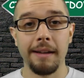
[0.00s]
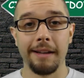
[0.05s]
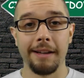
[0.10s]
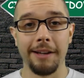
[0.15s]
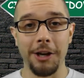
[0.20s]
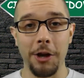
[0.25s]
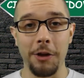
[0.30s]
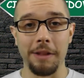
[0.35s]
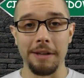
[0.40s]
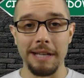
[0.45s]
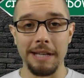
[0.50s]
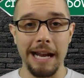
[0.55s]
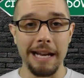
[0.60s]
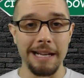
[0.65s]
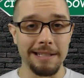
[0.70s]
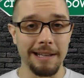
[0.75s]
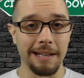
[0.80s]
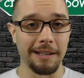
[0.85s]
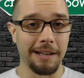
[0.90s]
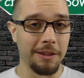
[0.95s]
You know, and then
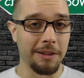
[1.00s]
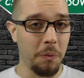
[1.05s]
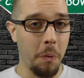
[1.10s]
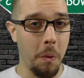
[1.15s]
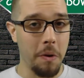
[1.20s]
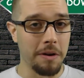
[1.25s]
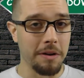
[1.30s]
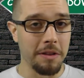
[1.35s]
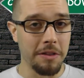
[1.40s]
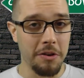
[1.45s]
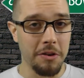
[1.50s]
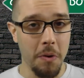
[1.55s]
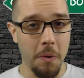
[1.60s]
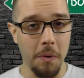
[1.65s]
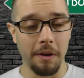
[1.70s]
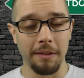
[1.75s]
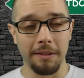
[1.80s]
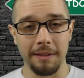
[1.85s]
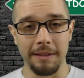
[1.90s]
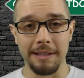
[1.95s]
Dany's like, and the Warden of the
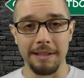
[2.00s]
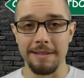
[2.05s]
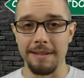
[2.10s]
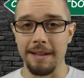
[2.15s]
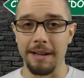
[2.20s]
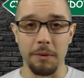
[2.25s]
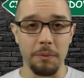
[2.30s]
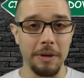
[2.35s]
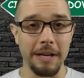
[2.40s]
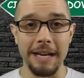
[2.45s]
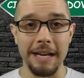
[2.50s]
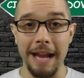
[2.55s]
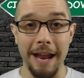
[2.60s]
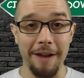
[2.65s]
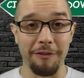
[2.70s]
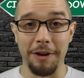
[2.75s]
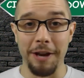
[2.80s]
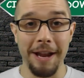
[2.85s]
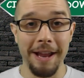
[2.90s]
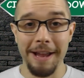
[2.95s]
North? And he's like, we need
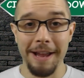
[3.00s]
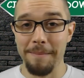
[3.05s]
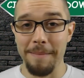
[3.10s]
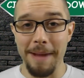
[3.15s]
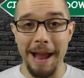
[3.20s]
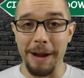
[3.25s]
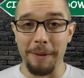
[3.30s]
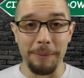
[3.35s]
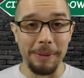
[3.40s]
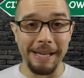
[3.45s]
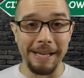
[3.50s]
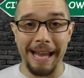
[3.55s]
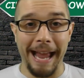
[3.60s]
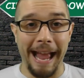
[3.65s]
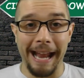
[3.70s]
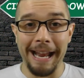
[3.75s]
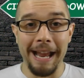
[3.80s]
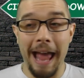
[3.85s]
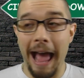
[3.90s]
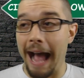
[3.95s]
every man we
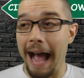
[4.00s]
get.